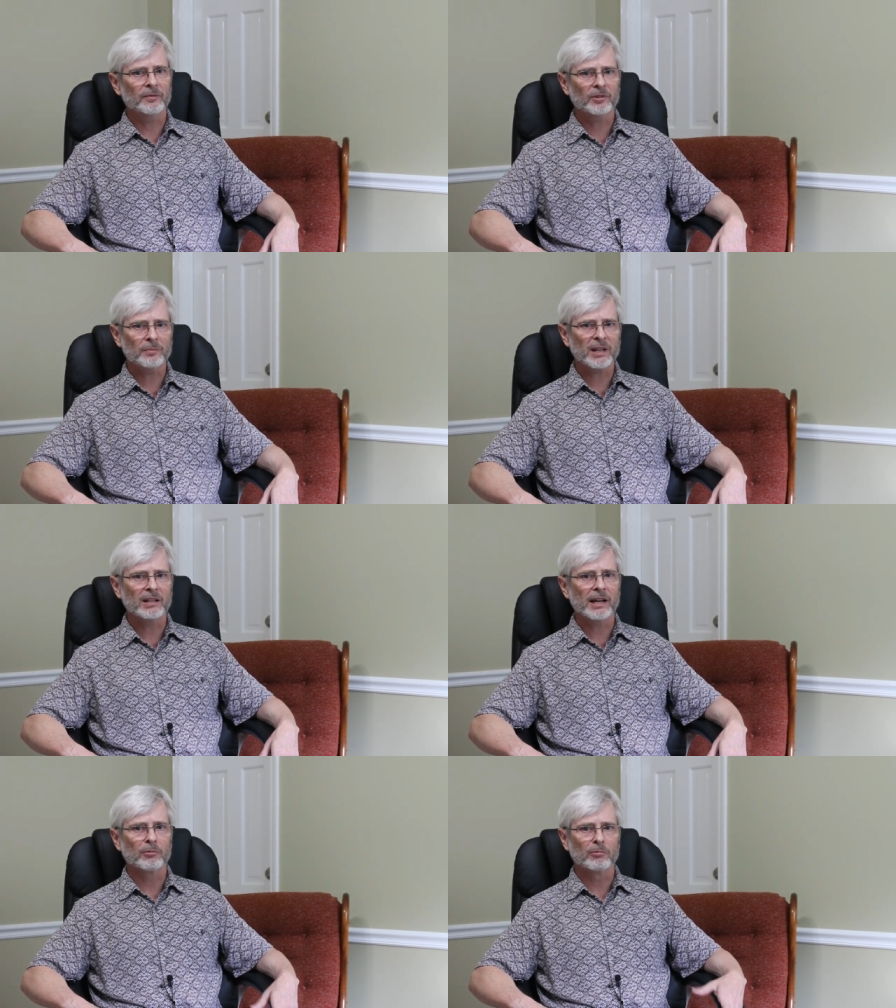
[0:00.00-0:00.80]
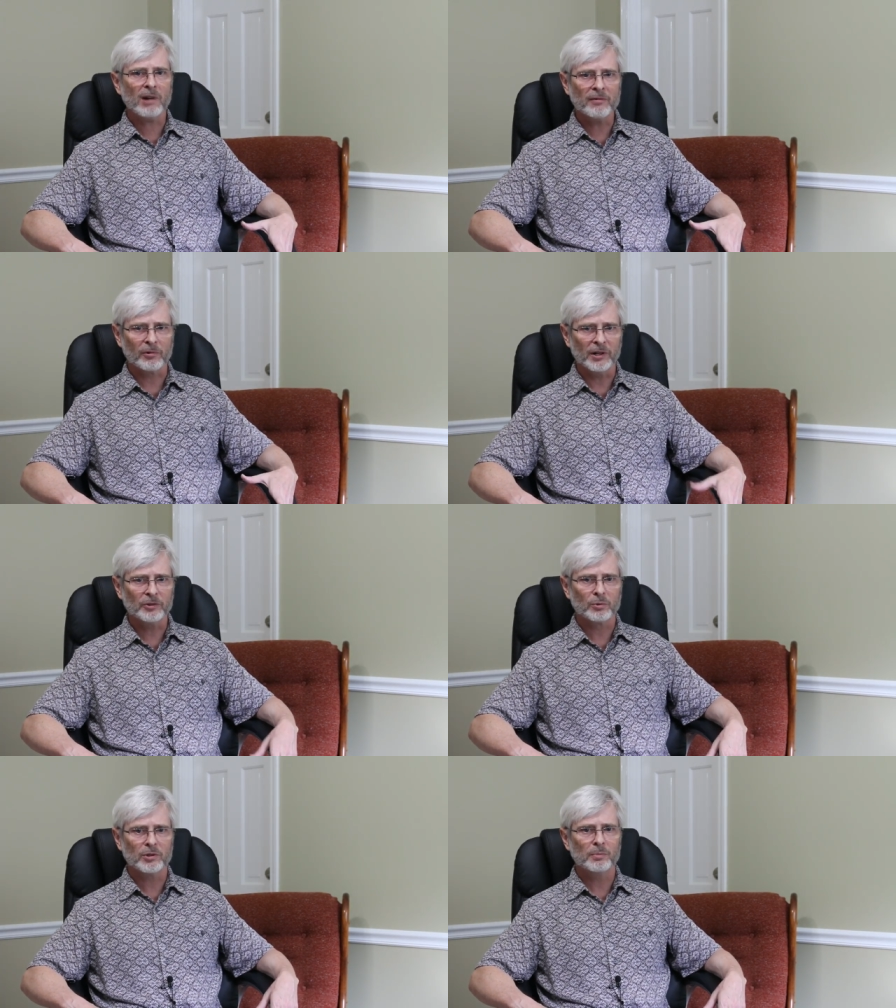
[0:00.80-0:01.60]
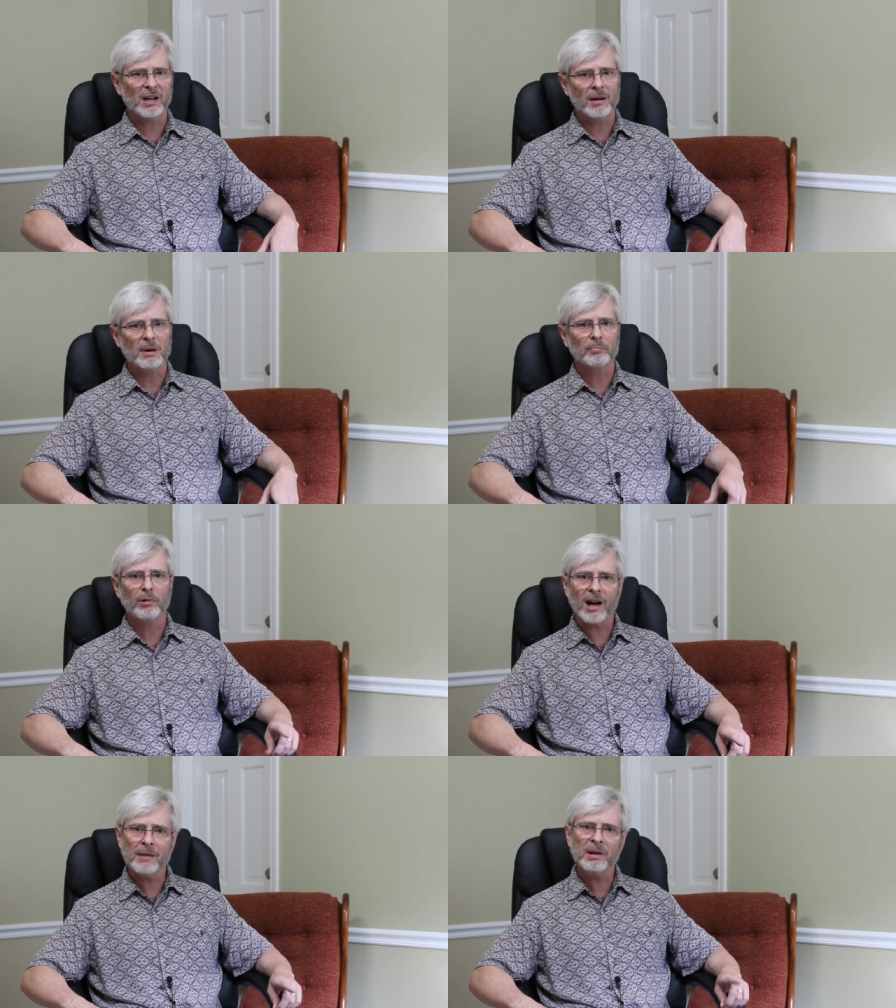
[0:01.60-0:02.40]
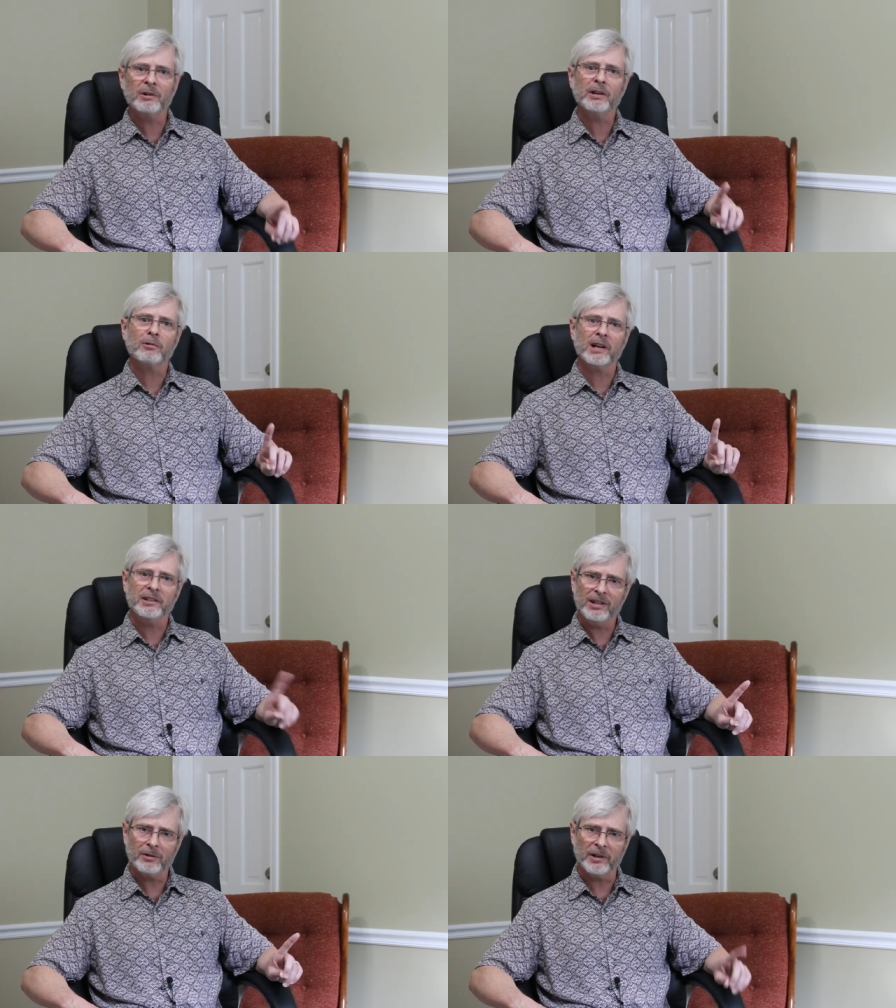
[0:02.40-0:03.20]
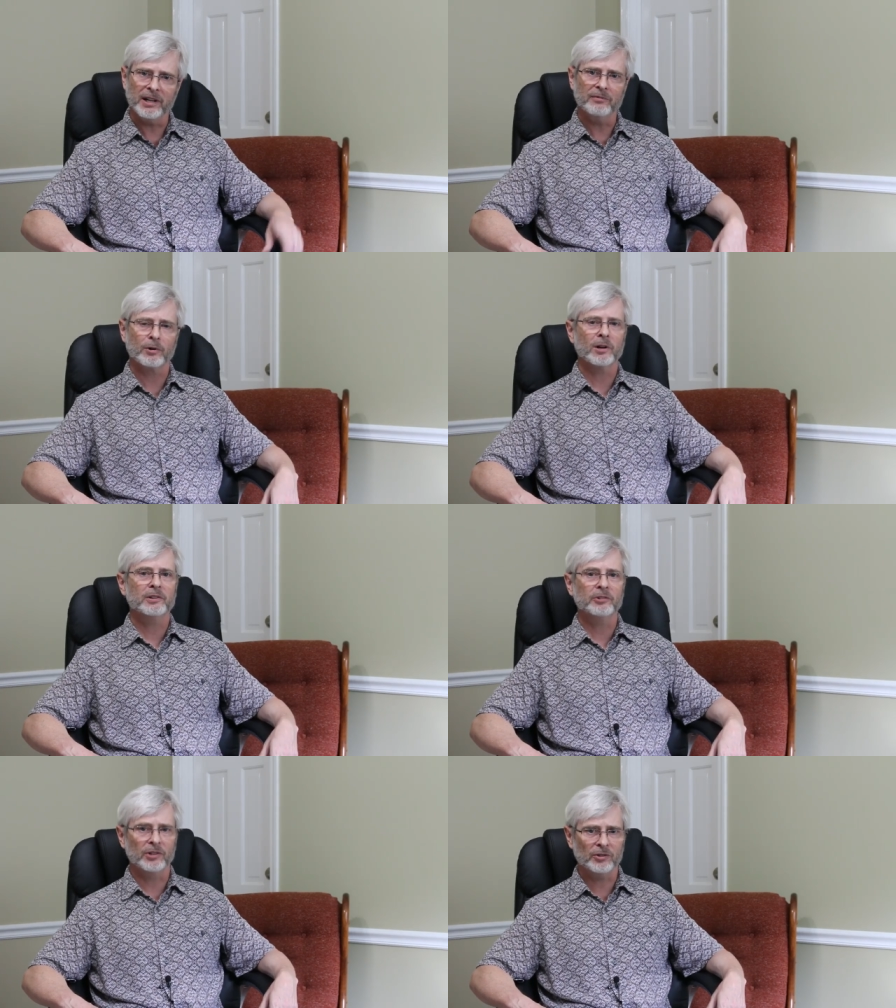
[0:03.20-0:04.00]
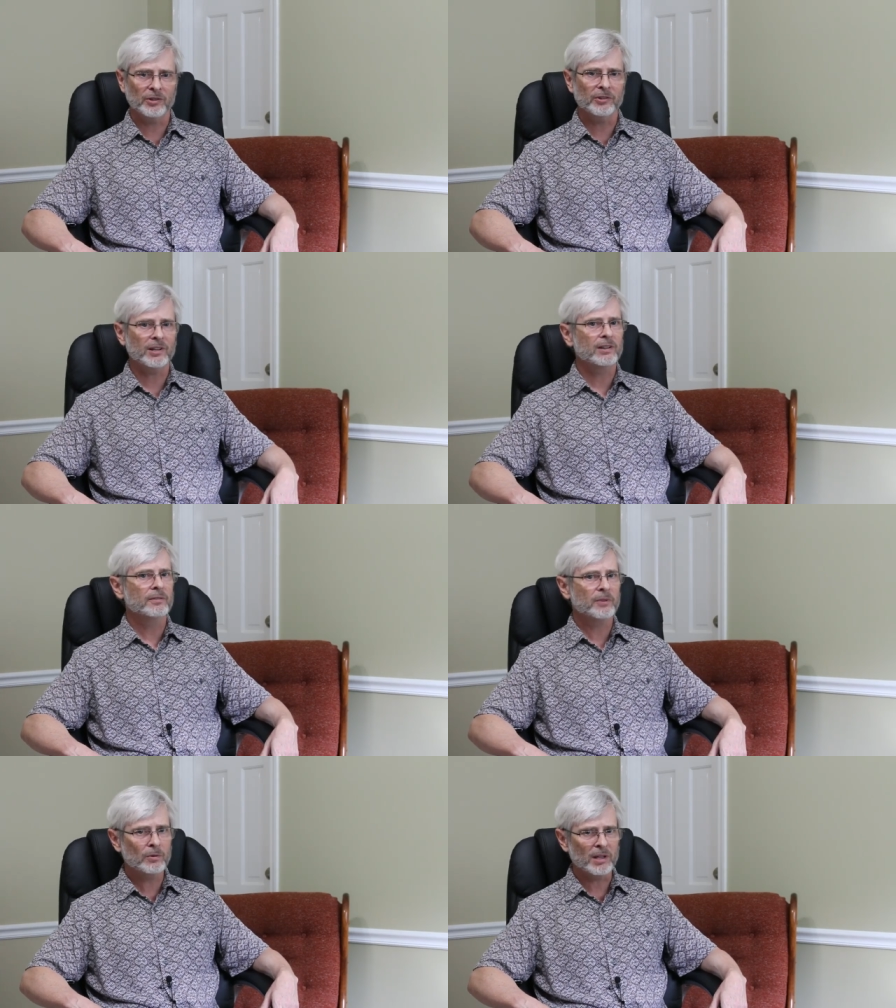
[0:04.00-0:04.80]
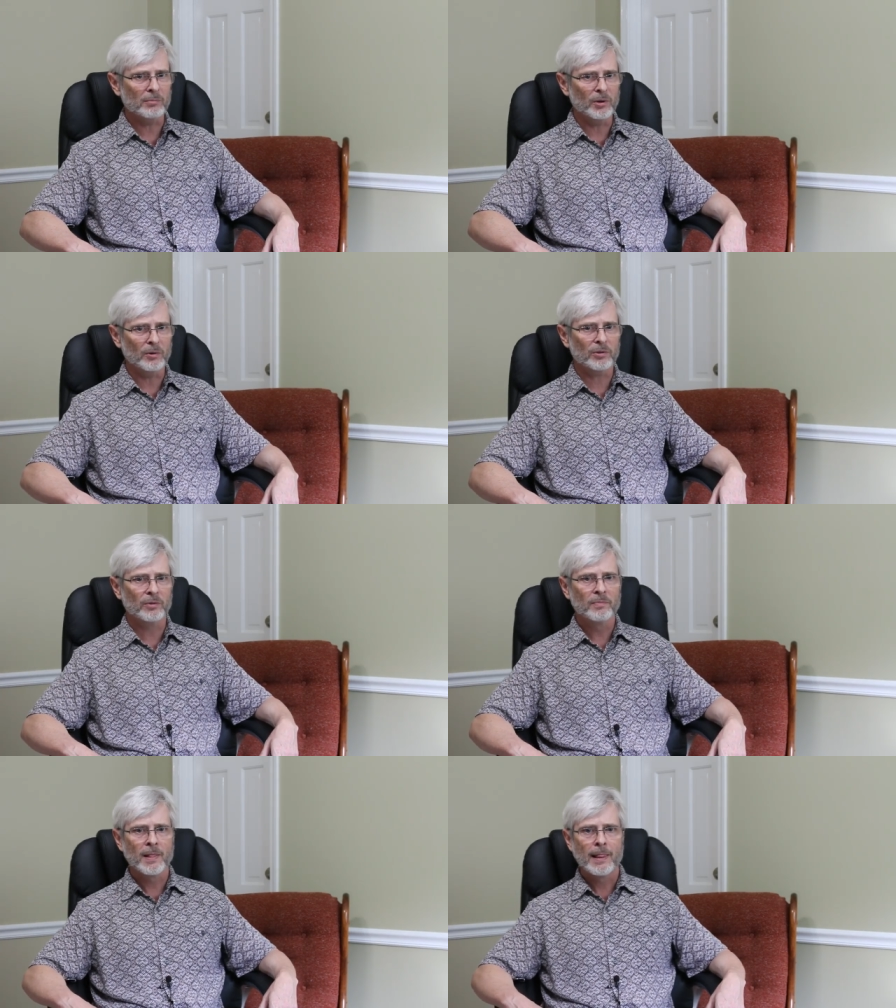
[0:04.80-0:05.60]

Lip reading: if something like reverence were to become a primary criterion for our decisions in the voting booth?